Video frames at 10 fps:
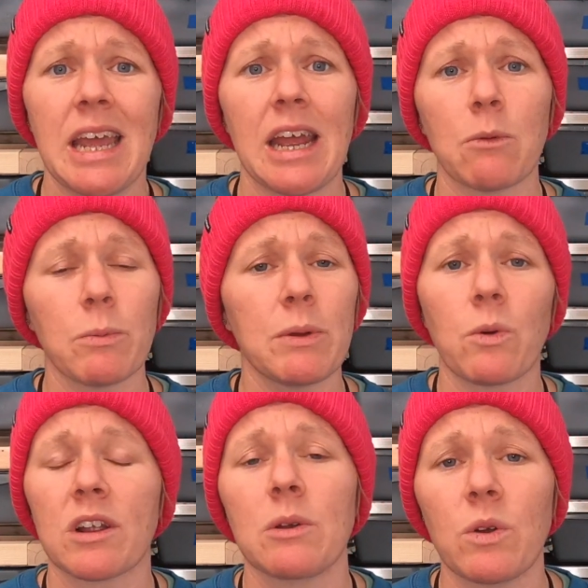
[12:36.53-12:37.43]
and we'll be
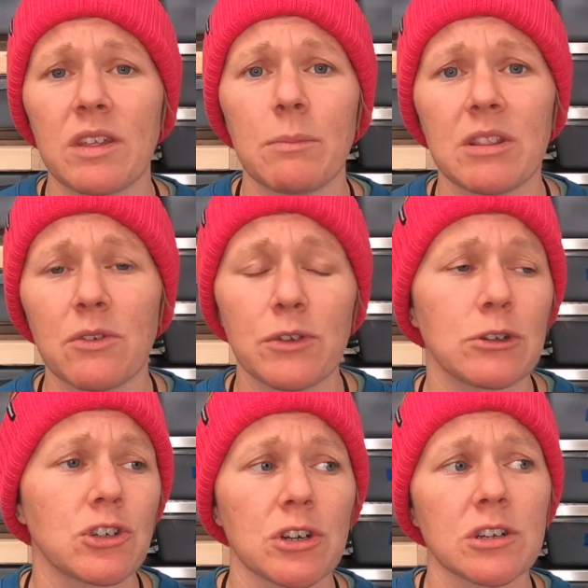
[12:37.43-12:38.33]
working with him in the
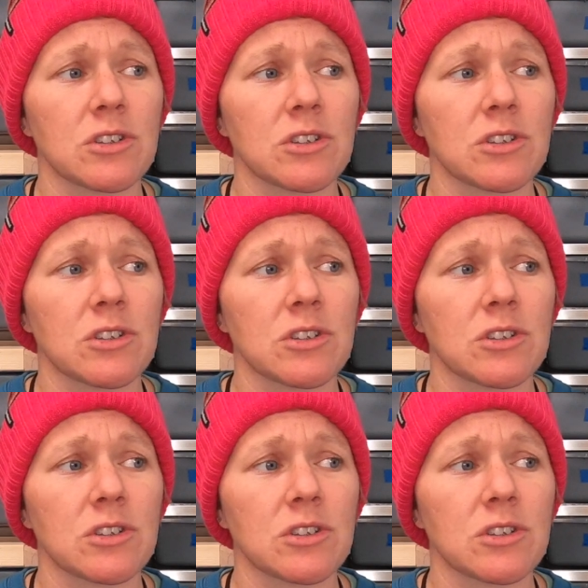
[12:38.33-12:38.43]
future